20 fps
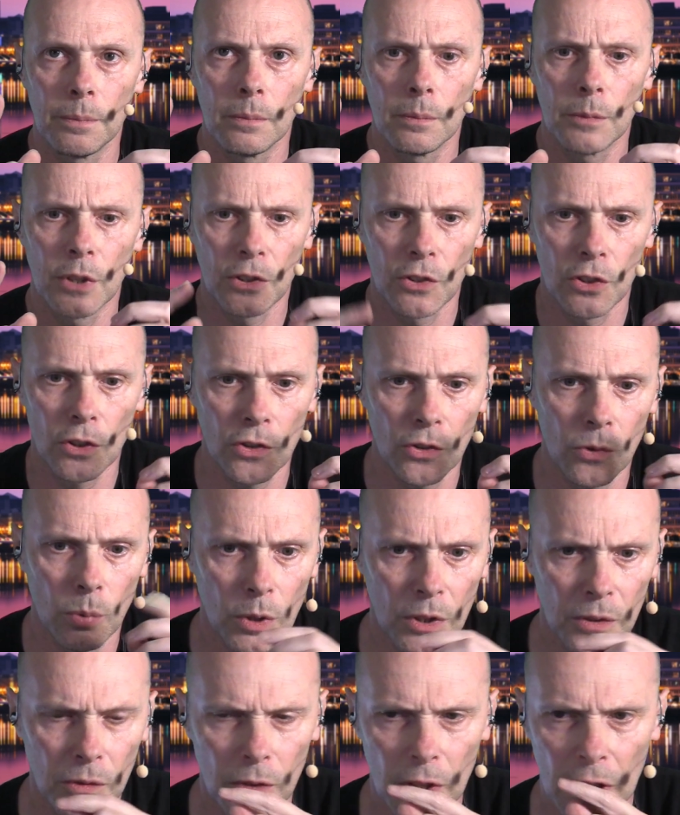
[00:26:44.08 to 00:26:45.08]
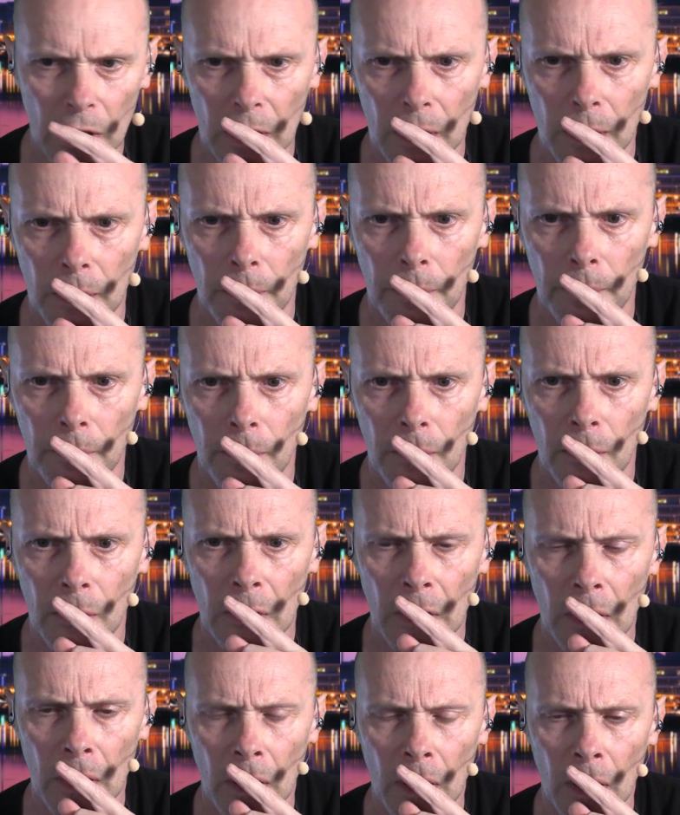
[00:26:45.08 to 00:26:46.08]
but just one thing.
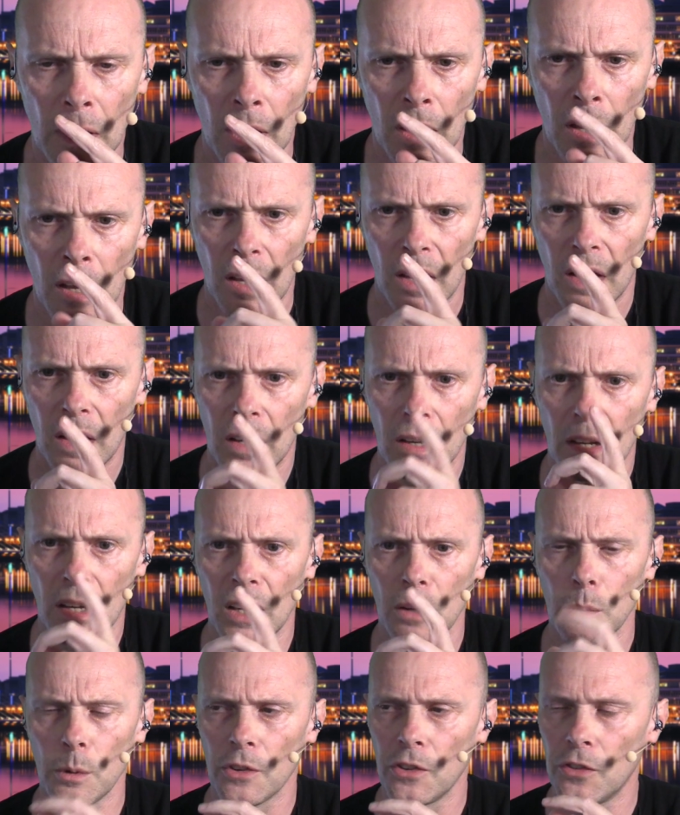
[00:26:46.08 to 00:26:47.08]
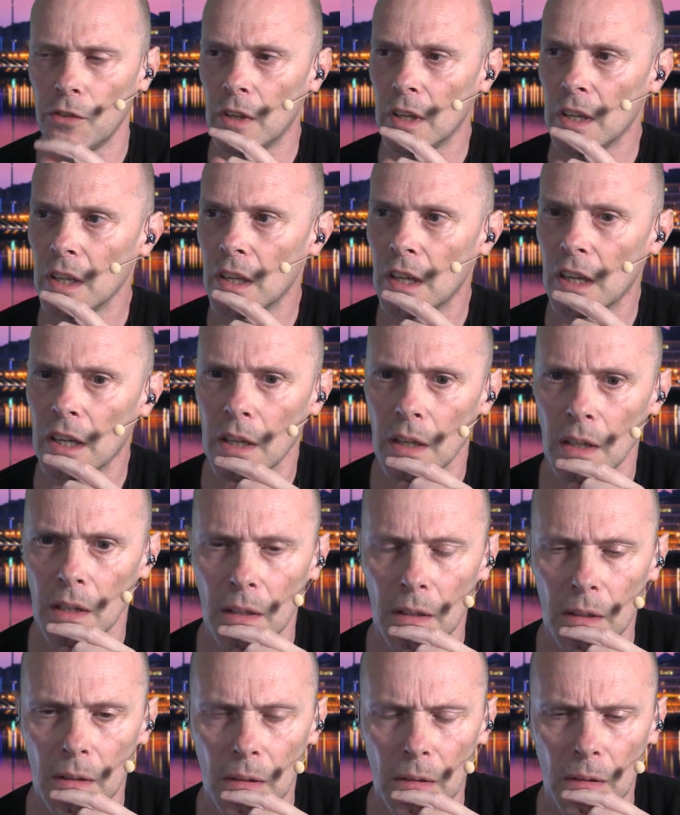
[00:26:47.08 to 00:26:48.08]
I was thinking
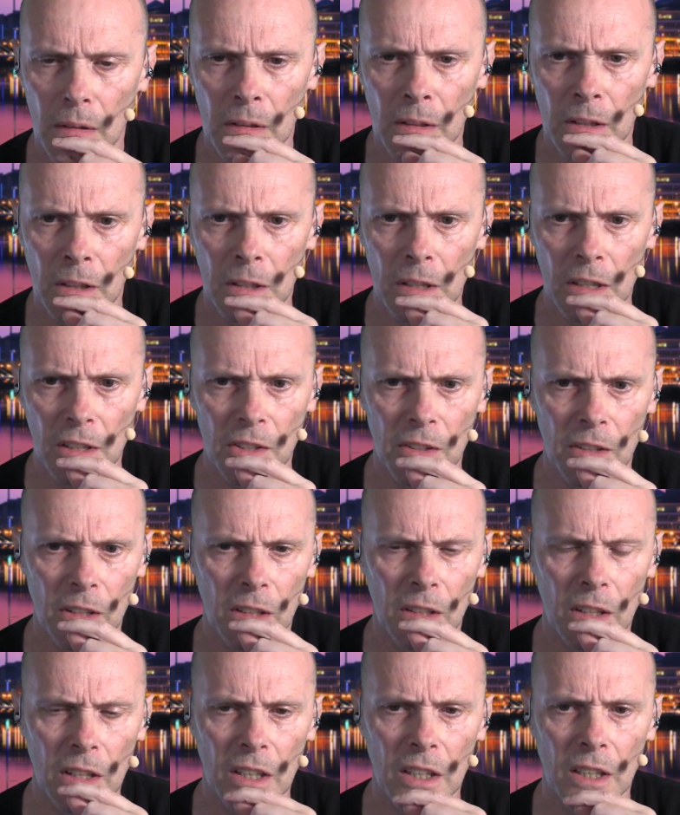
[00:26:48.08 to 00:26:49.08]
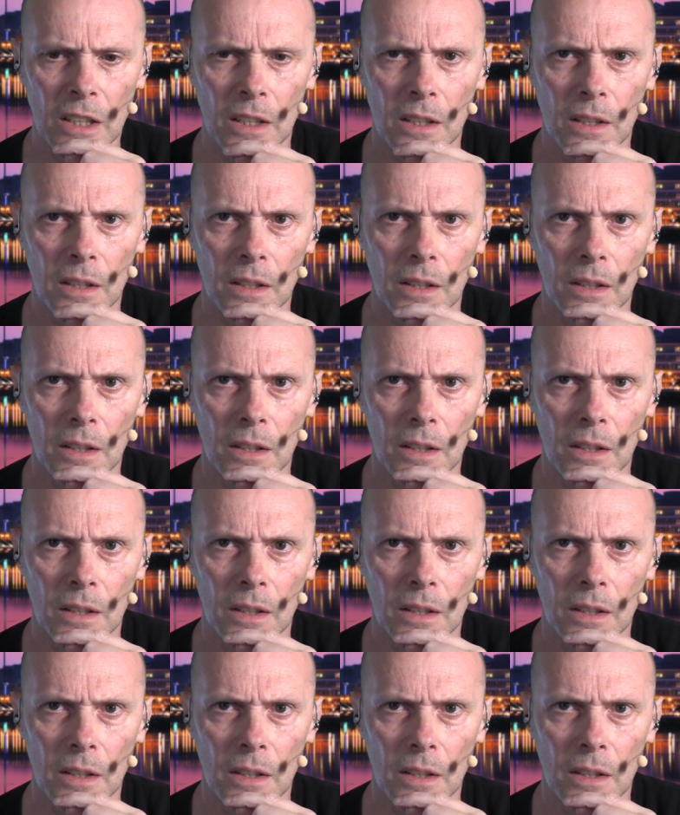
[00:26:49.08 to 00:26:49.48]
yesterday,